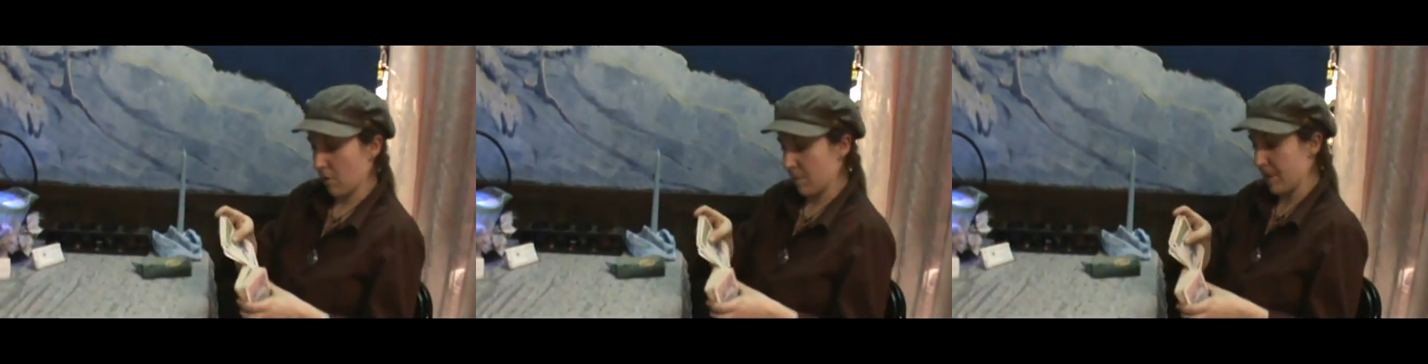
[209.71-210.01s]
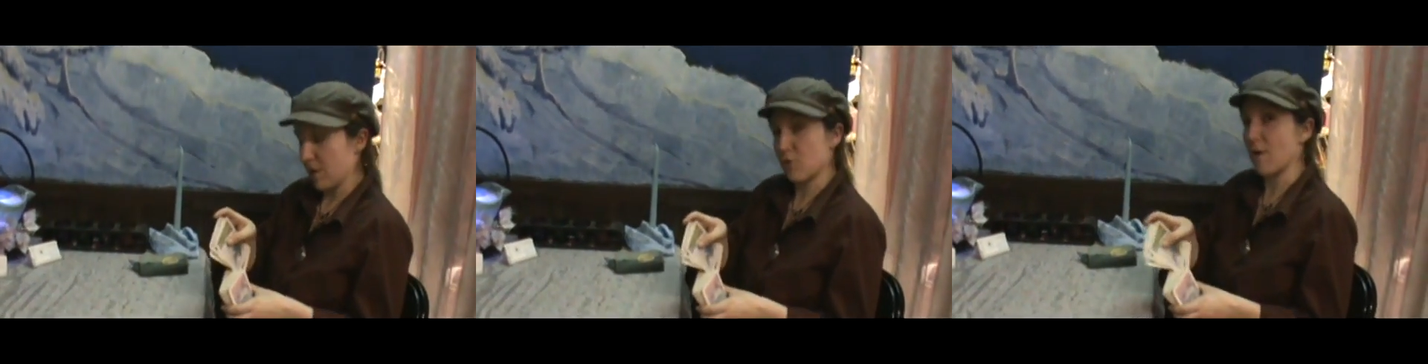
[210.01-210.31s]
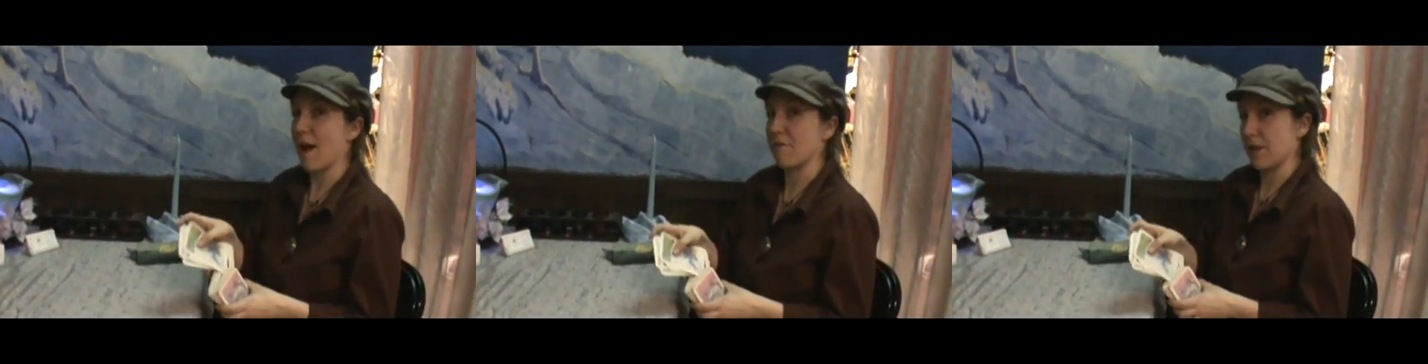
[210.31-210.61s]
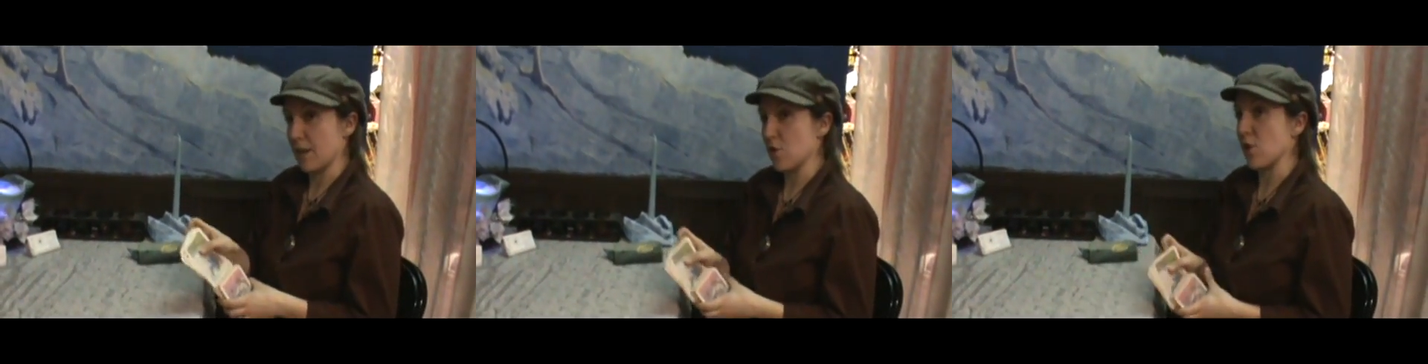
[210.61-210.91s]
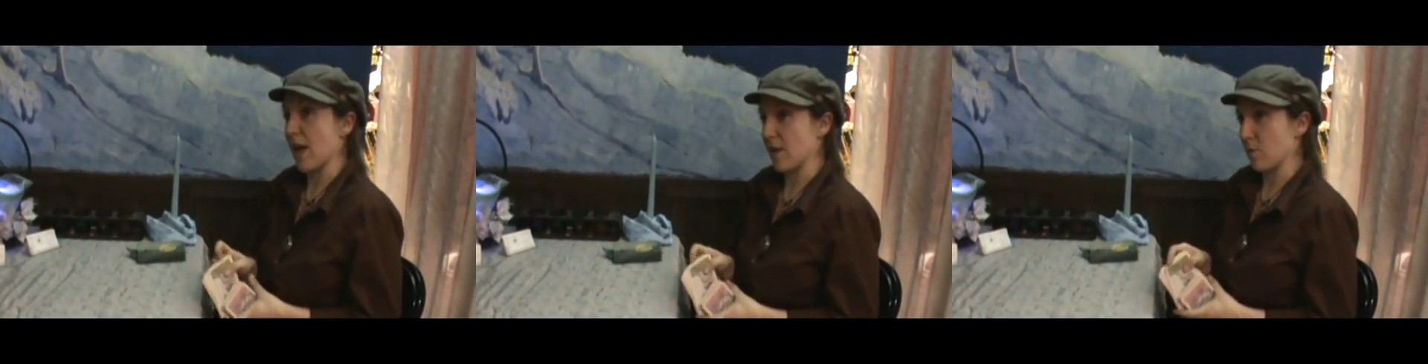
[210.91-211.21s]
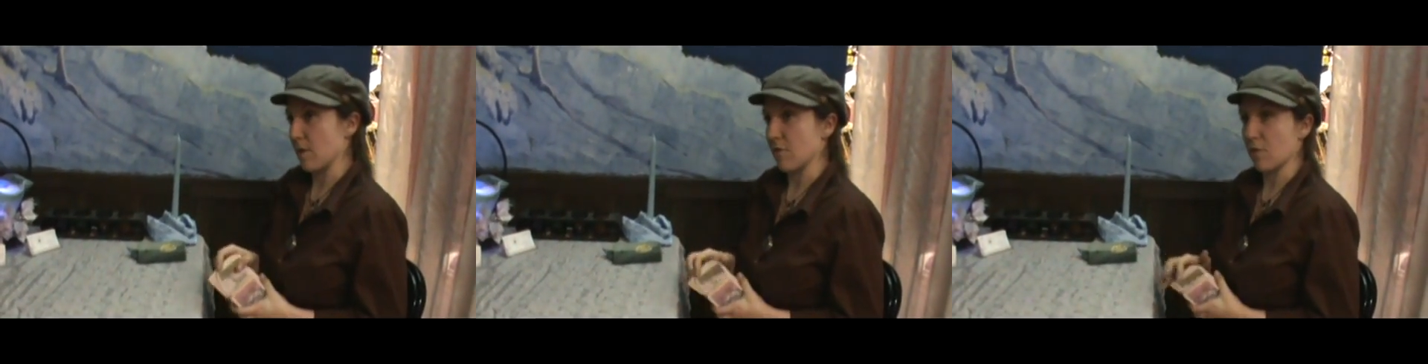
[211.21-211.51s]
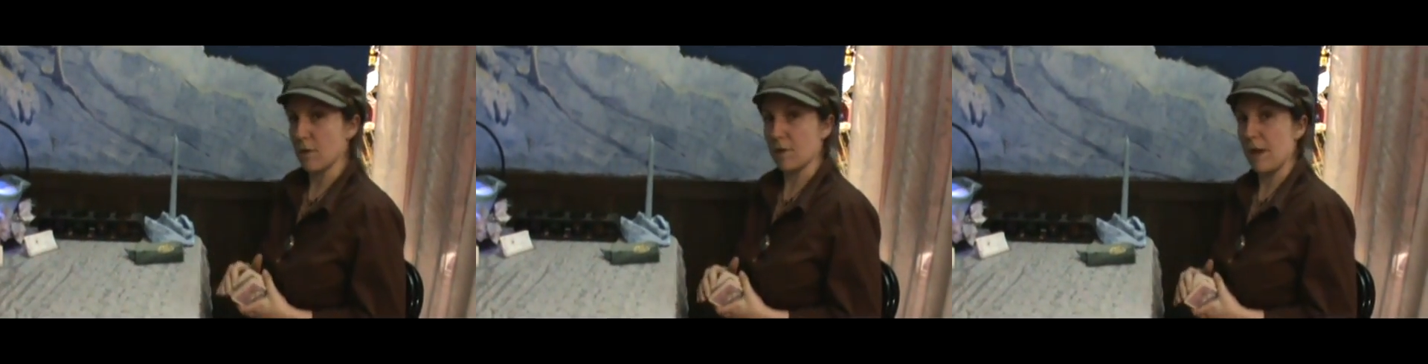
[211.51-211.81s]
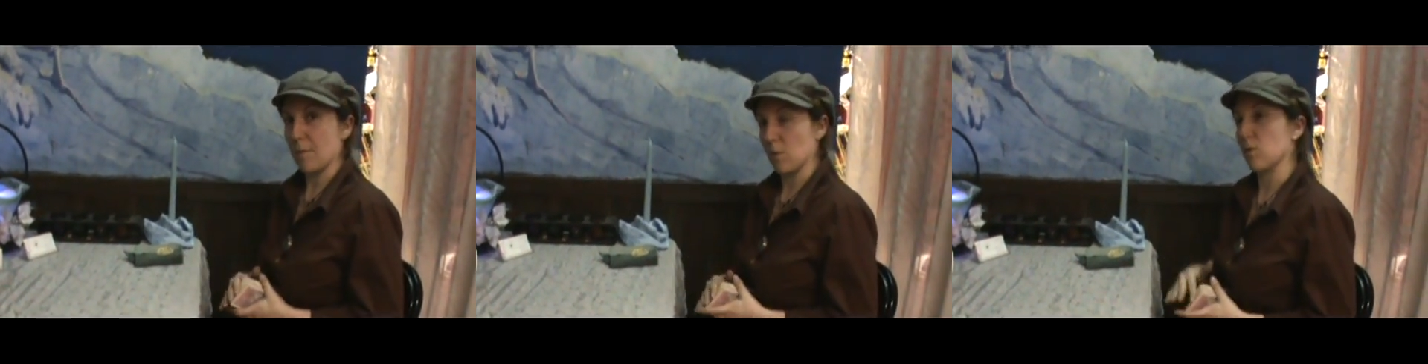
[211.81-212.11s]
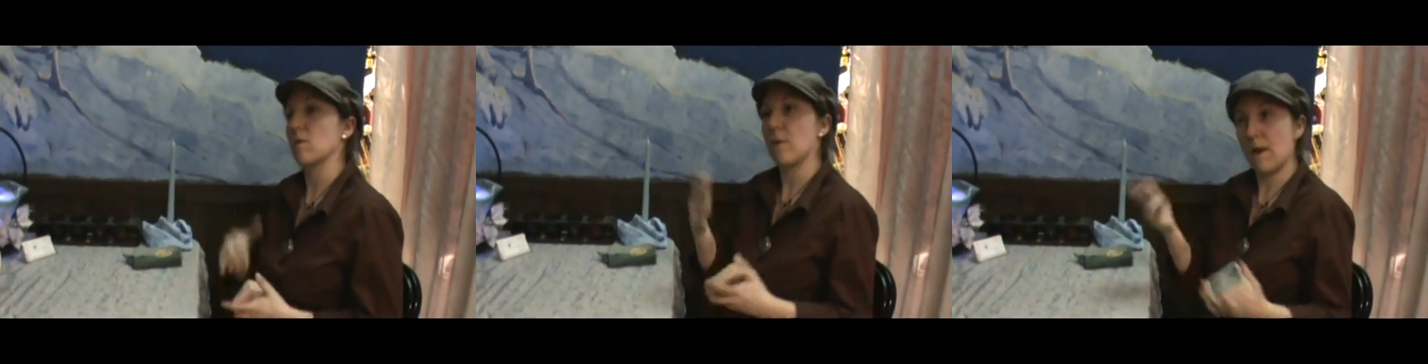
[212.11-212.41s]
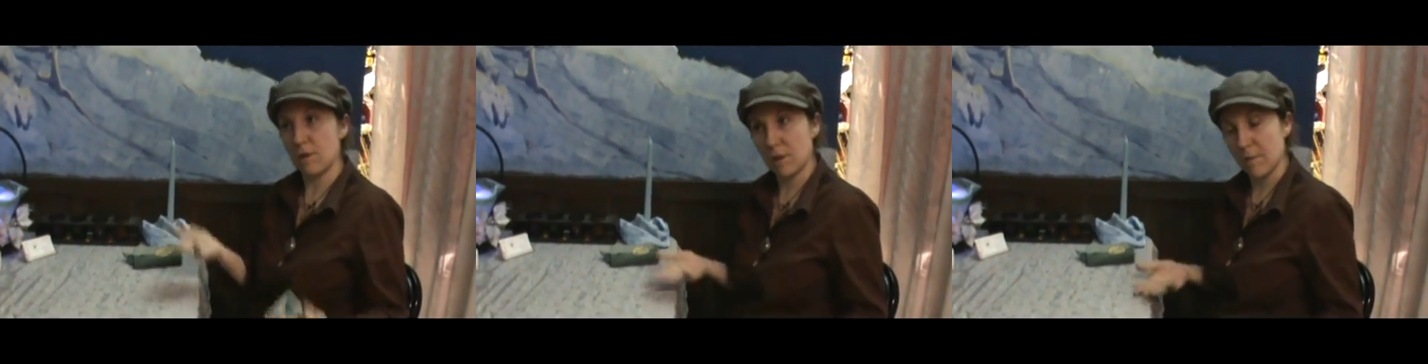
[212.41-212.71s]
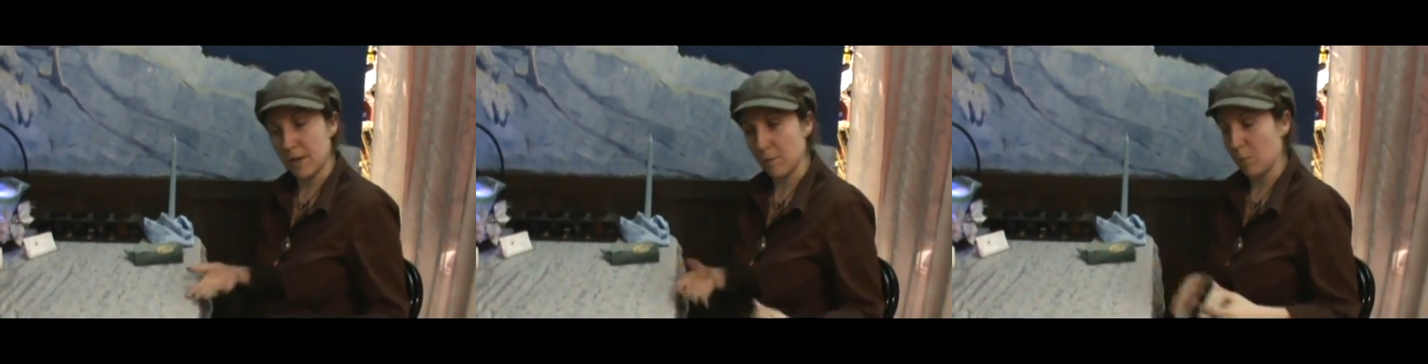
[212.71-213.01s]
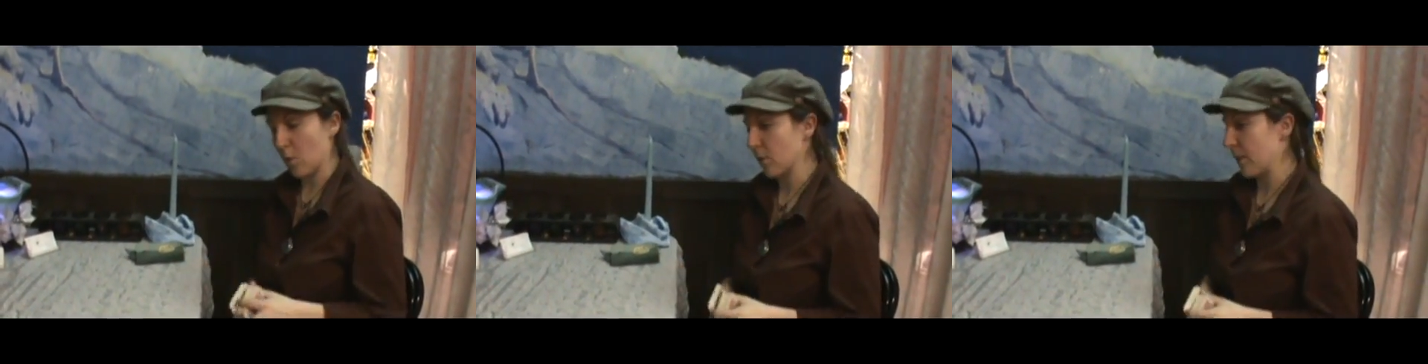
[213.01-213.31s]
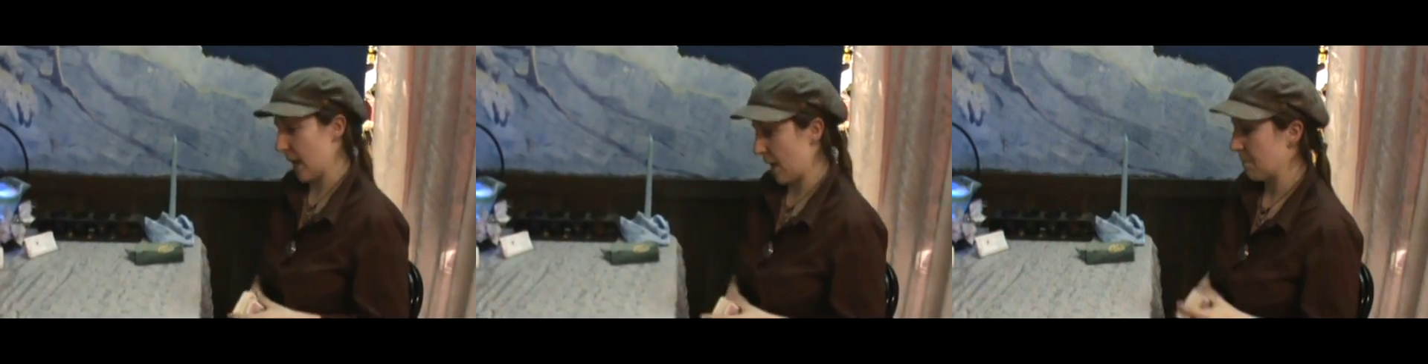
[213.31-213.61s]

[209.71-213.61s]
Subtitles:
bit of traffic in January, for example, or around somebody's birthday.